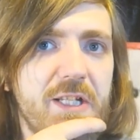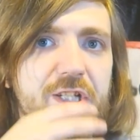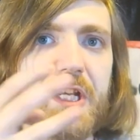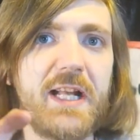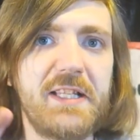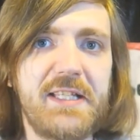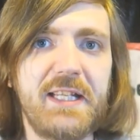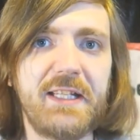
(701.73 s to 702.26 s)

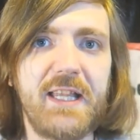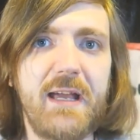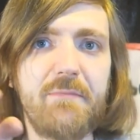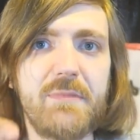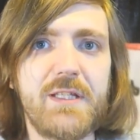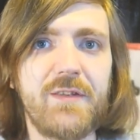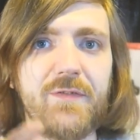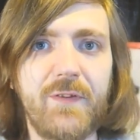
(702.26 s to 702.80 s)
enchanting
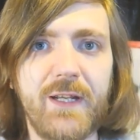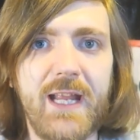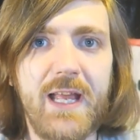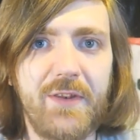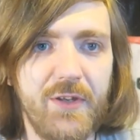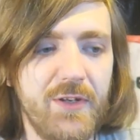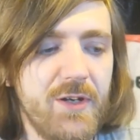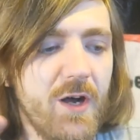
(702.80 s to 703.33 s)
them to
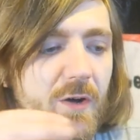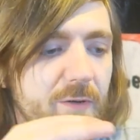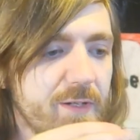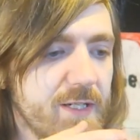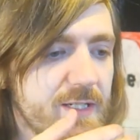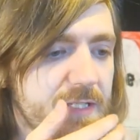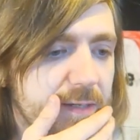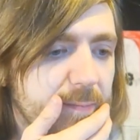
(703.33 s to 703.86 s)
forget that
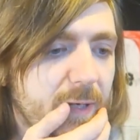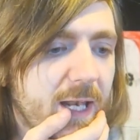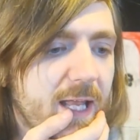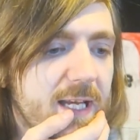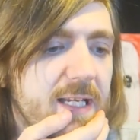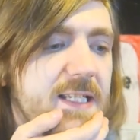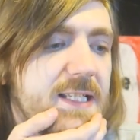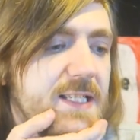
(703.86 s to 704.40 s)
Narnia is a
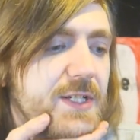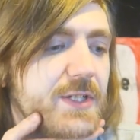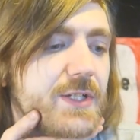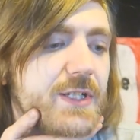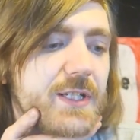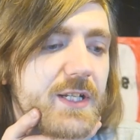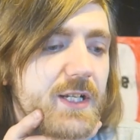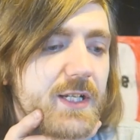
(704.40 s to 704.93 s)
place,
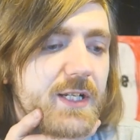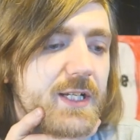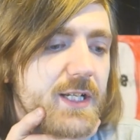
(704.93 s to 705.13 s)
and